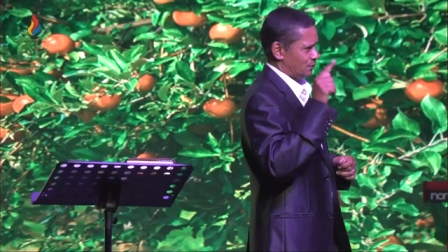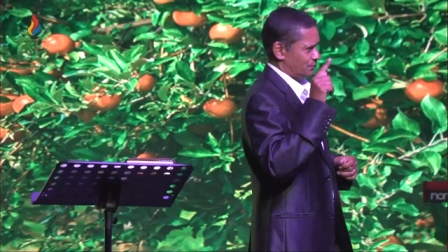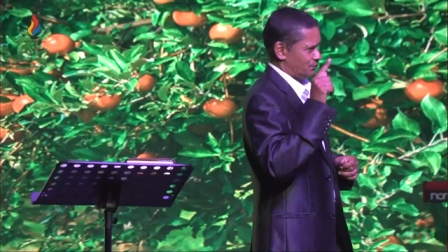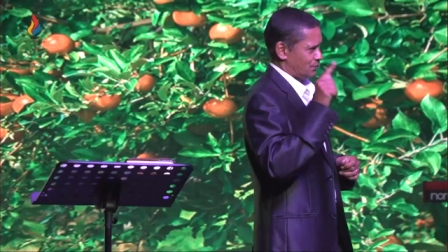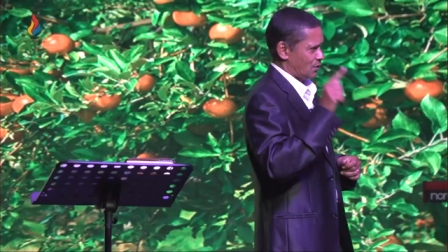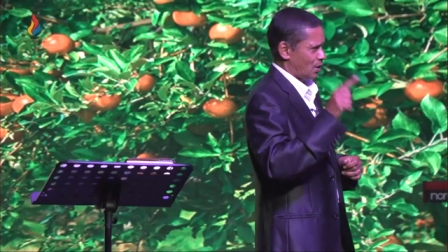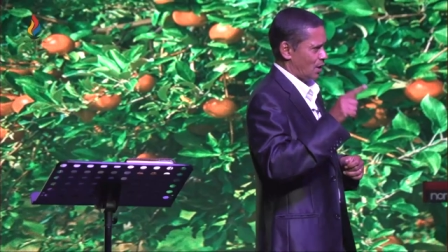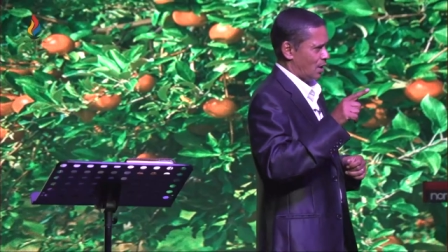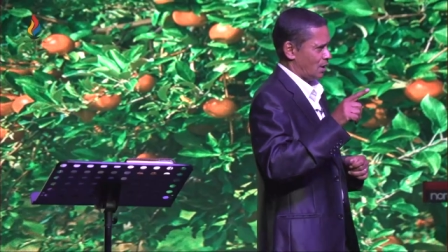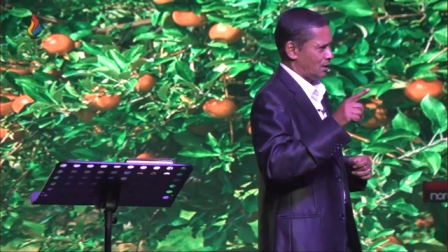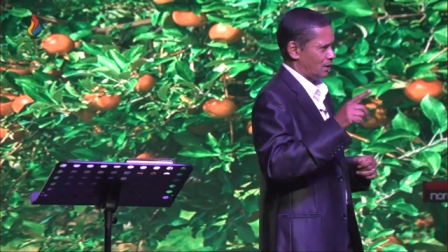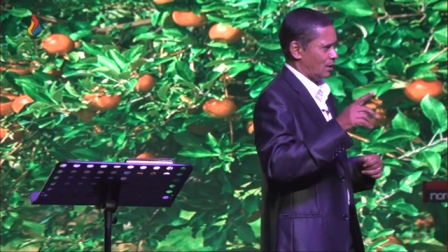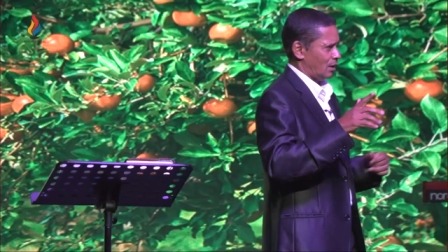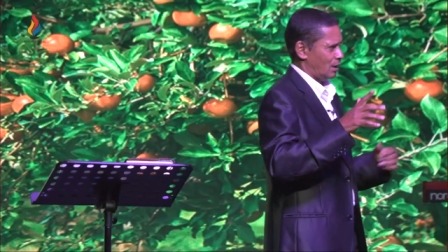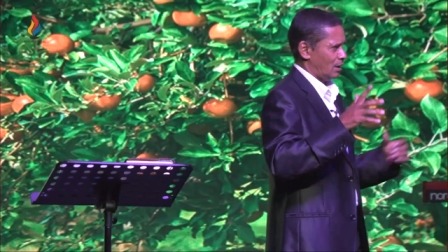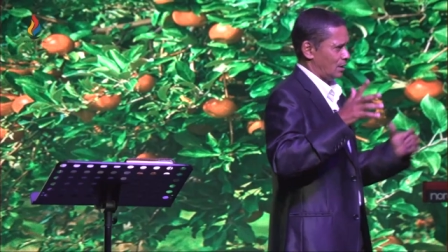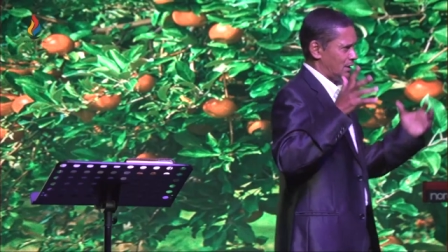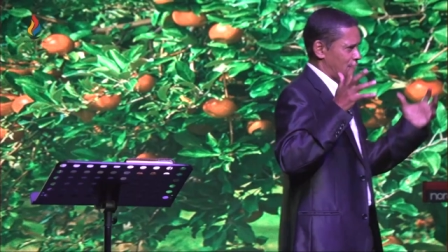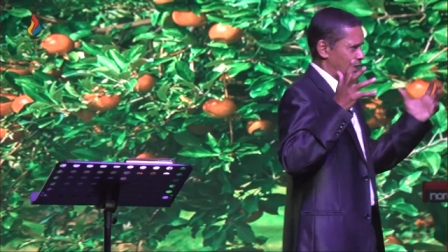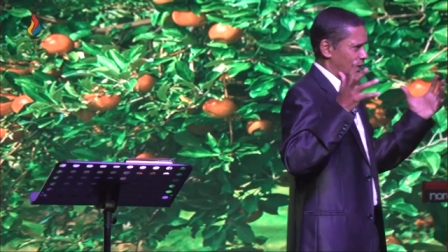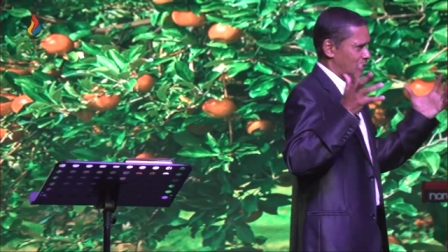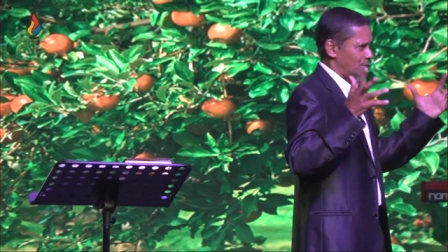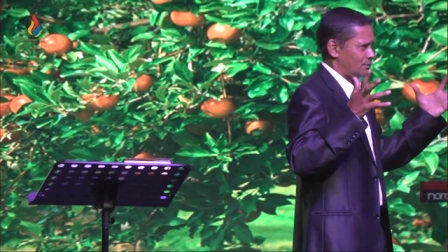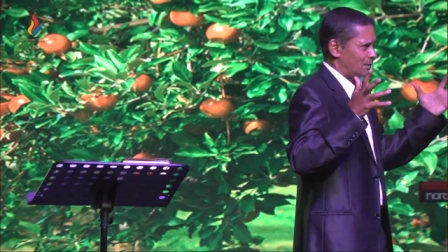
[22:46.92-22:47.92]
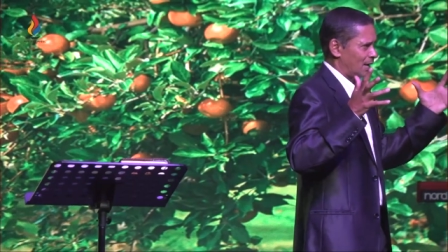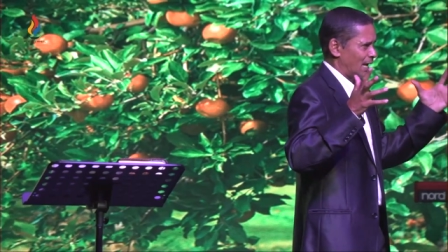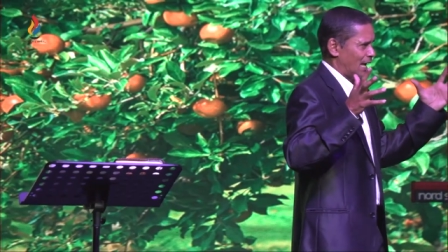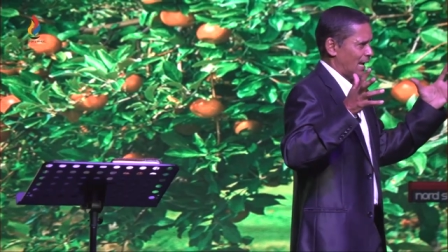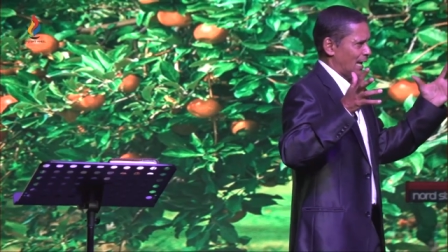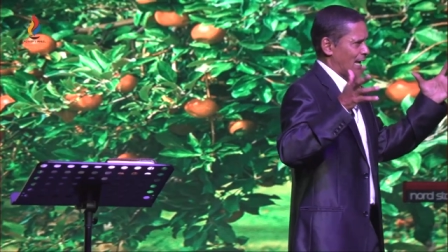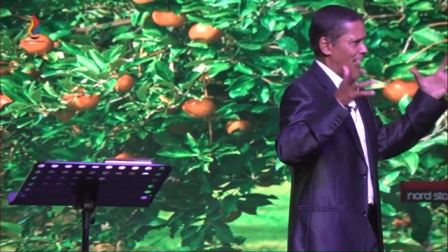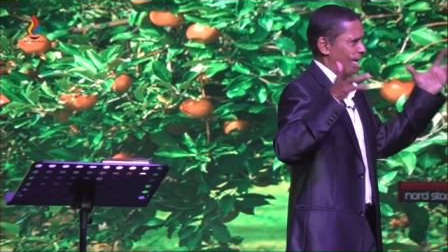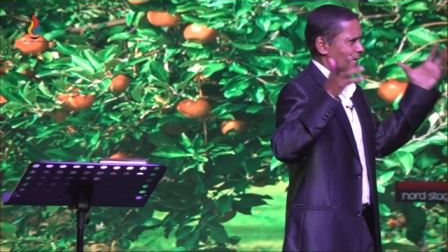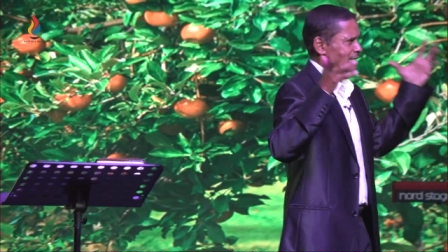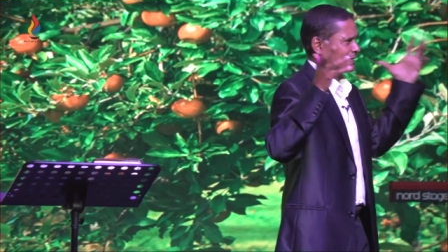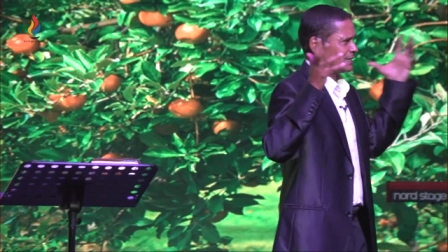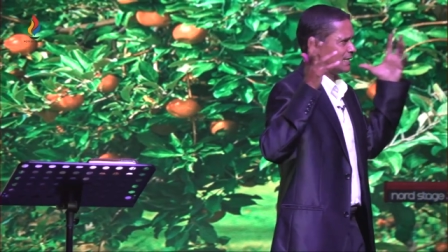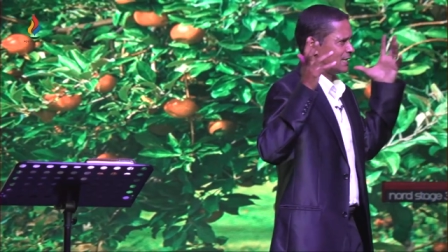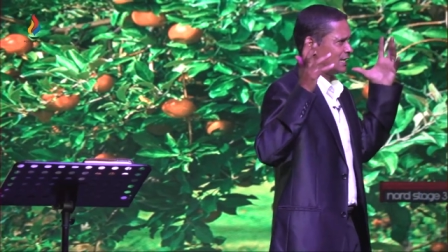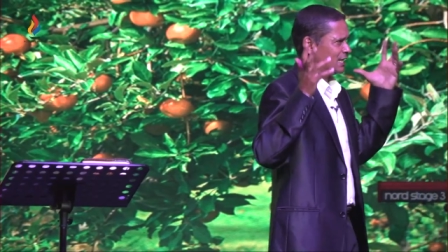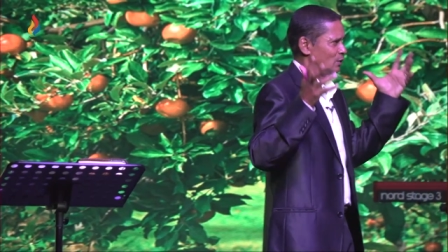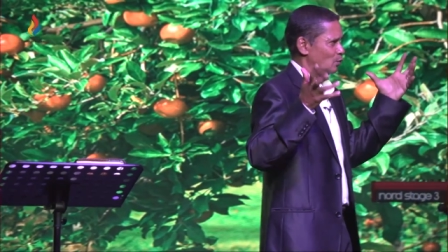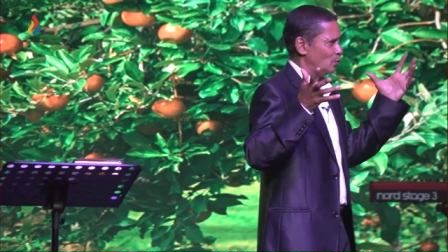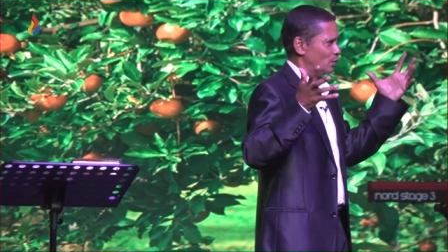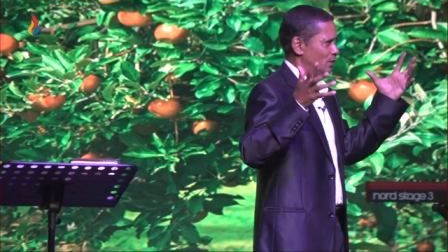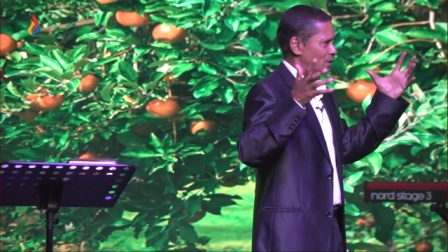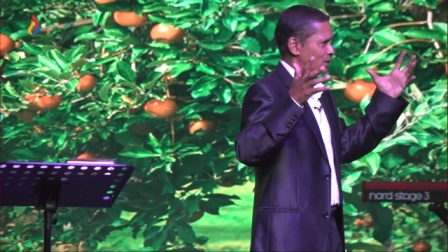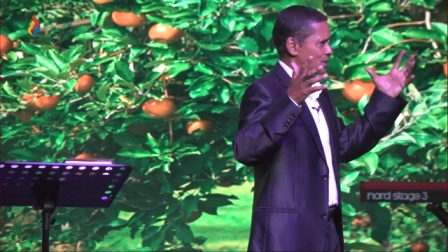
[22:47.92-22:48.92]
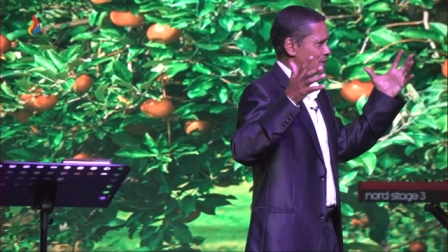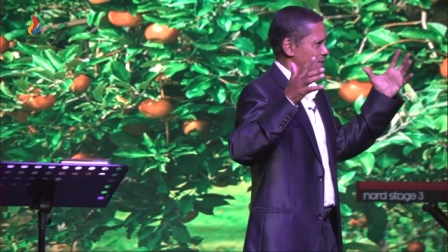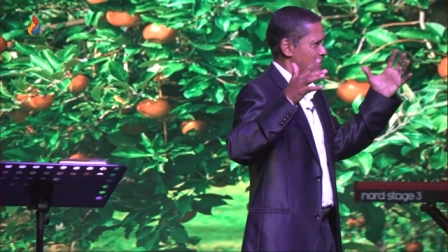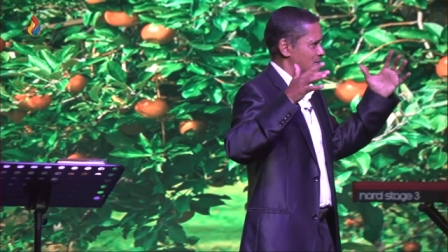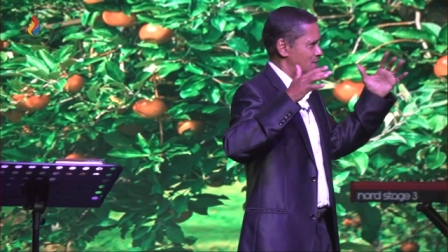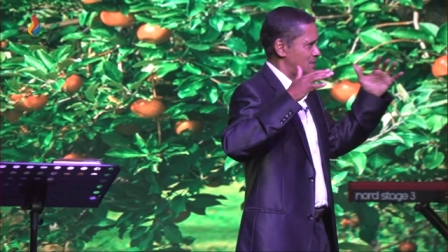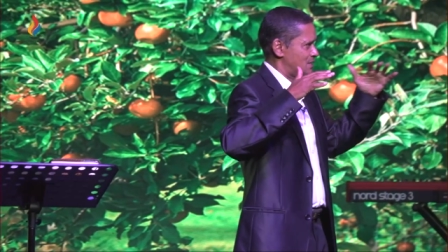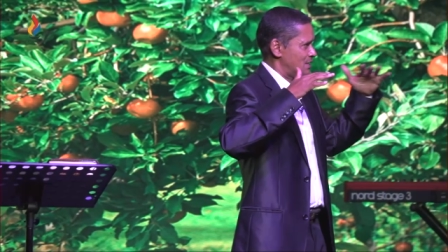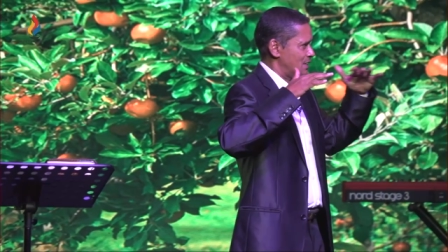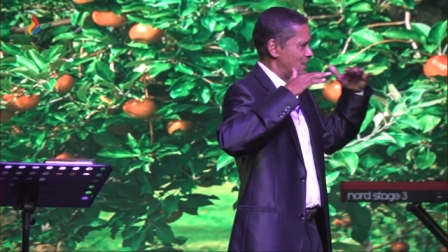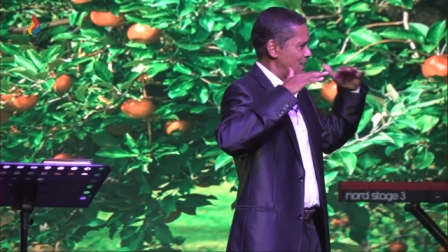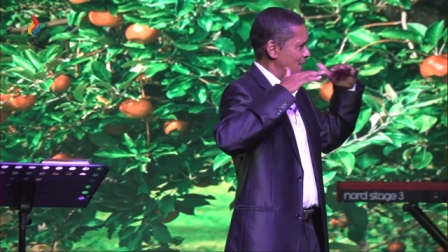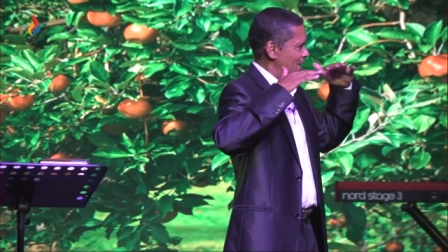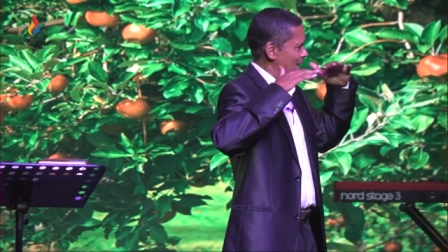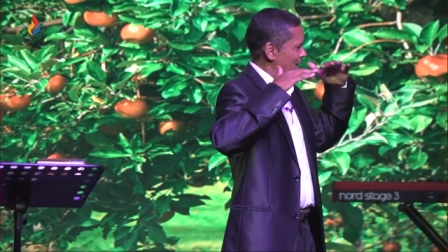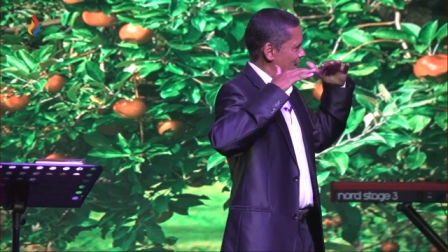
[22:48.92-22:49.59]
of God on him, and he was